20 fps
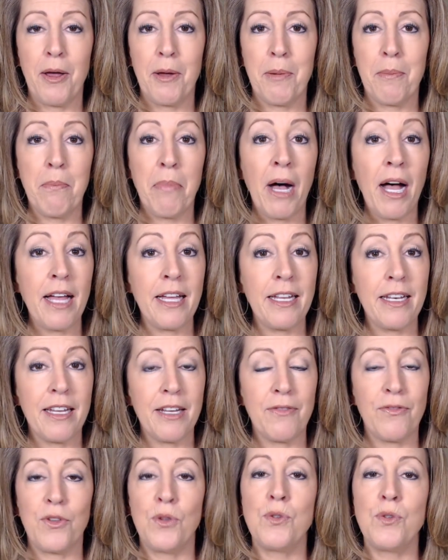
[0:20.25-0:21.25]
But
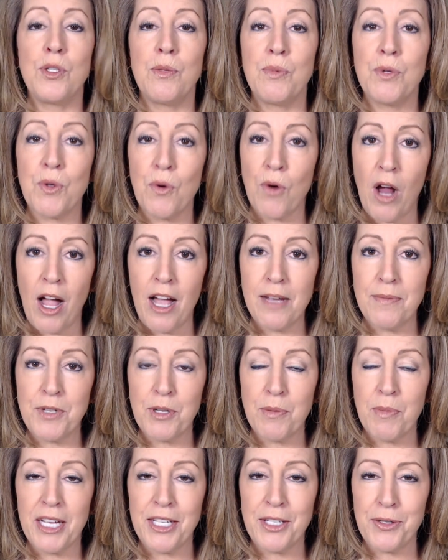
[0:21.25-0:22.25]
if you subscribe to
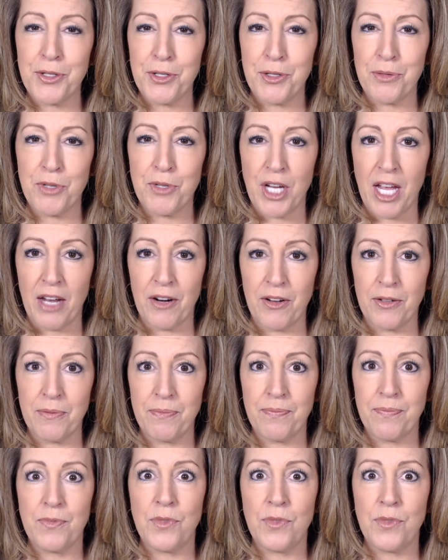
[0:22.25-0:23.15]
my YouTube channel,